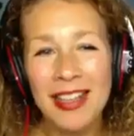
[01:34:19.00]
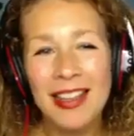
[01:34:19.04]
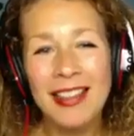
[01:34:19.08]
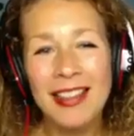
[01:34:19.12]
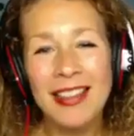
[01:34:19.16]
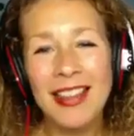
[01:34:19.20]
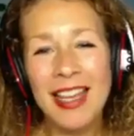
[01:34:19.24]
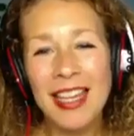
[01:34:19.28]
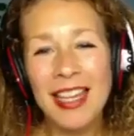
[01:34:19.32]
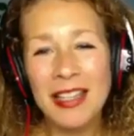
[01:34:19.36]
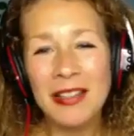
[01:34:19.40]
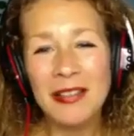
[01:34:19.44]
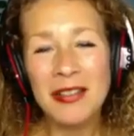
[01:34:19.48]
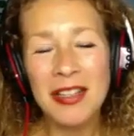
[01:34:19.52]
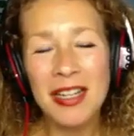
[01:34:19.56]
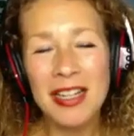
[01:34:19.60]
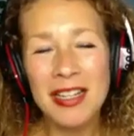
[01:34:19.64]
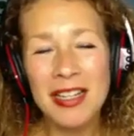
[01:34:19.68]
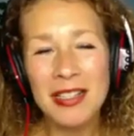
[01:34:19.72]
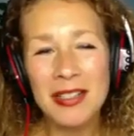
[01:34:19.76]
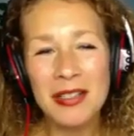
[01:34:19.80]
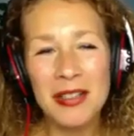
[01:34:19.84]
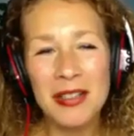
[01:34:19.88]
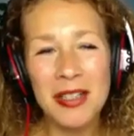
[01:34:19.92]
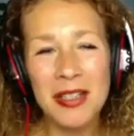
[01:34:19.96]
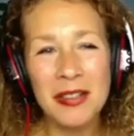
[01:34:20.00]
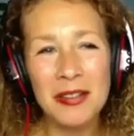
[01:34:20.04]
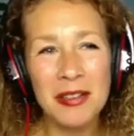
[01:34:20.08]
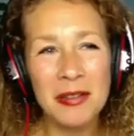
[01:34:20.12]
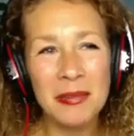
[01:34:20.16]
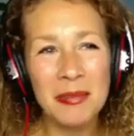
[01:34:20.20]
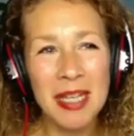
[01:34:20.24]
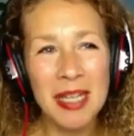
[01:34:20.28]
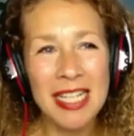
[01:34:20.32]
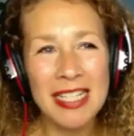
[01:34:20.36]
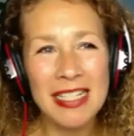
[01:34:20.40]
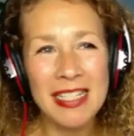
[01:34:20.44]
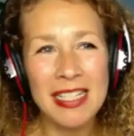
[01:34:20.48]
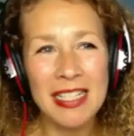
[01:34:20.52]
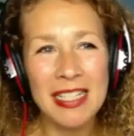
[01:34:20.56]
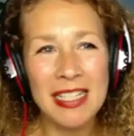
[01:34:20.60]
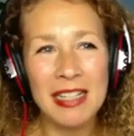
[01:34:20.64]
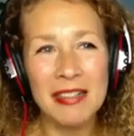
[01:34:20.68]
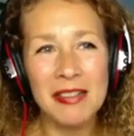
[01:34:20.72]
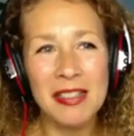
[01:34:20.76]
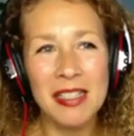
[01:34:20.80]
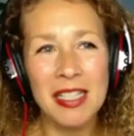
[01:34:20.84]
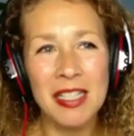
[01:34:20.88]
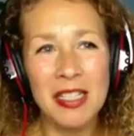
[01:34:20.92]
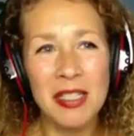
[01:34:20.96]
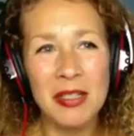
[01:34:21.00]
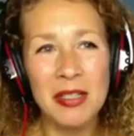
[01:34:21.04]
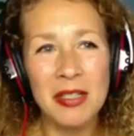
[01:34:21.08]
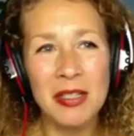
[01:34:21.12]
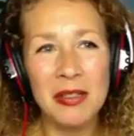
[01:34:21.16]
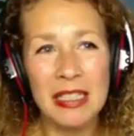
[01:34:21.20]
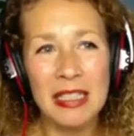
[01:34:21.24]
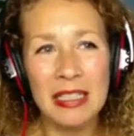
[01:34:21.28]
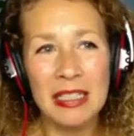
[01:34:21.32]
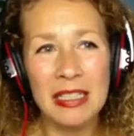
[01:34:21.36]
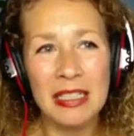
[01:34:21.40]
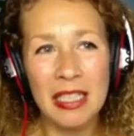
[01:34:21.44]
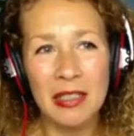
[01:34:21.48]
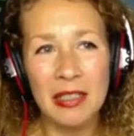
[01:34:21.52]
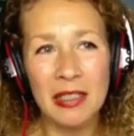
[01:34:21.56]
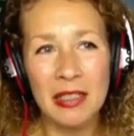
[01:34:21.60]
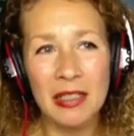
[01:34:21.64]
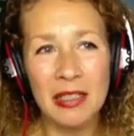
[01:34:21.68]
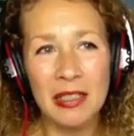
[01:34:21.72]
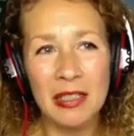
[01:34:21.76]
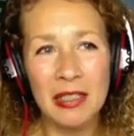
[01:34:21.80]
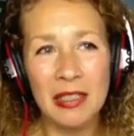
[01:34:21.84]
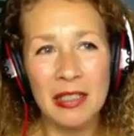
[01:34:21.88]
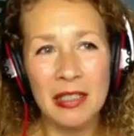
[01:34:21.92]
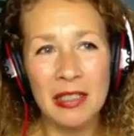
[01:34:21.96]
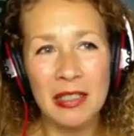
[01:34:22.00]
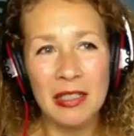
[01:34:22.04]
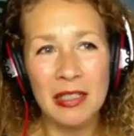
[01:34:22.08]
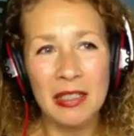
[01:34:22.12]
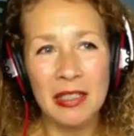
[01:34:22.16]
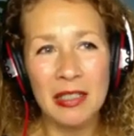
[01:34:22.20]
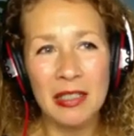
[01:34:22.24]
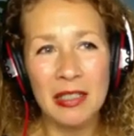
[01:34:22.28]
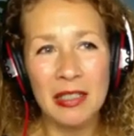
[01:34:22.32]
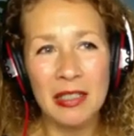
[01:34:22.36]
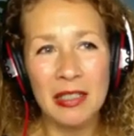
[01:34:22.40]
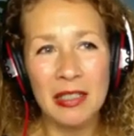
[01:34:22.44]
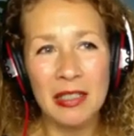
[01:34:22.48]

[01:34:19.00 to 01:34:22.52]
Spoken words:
Thank you, Judge Lloyd. You're amazing. I'll send you the link, okay?